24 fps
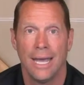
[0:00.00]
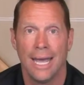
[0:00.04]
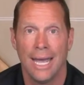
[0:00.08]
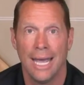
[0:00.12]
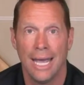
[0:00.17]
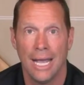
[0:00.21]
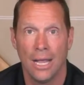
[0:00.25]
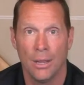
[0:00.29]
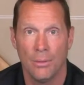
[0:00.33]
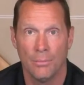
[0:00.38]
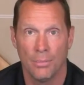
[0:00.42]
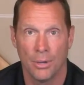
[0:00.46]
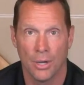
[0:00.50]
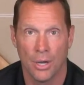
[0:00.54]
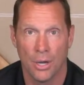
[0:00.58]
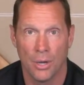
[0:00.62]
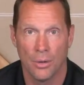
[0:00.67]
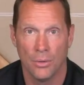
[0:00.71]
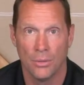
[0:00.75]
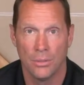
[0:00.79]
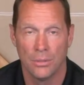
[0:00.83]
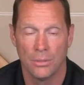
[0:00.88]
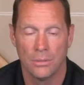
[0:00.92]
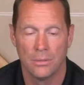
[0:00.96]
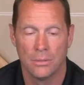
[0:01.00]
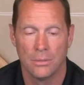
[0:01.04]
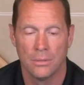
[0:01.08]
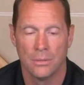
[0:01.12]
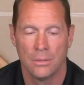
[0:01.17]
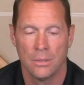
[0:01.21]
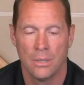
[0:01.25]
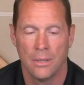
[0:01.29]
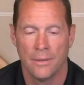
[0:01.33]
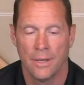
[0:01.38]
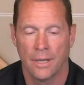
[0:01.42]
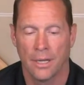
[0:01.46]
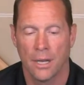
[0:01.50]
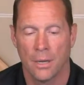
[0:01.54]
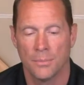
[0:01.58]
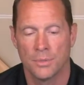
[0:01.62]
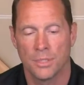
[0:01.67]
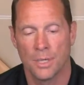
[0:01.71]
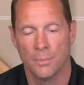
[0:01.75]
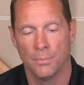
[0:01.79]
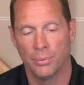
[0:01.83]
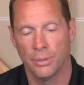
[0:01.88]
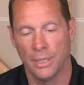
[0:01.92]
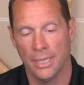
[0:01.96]
elbow that comes
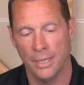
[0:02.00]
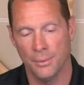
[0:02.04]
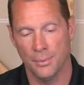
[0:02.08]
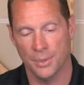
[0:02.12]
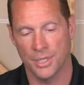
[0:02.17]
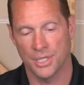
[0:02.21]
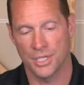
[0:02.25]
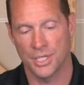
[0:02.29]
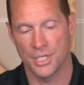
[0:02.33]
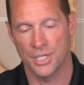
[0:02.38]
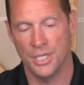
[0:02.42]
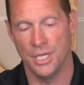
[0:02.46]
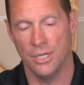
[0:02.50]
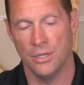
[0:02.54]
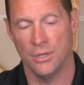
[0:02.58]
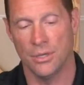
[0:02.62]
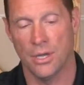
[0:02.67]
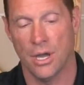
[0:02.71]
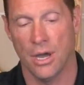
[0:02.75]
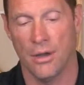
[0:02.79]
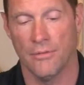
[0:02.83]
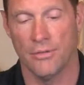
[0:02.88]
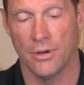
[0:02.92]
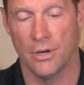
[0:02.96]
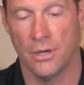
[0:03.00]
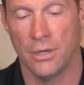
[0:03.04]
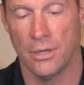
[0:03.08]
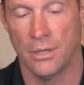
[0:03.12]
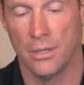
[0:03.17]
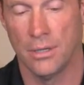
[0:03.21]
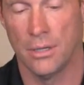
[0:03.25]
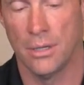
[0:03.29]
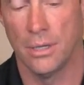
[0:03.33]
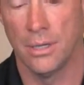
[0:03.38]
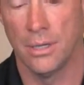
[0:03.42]
complete with a steel cover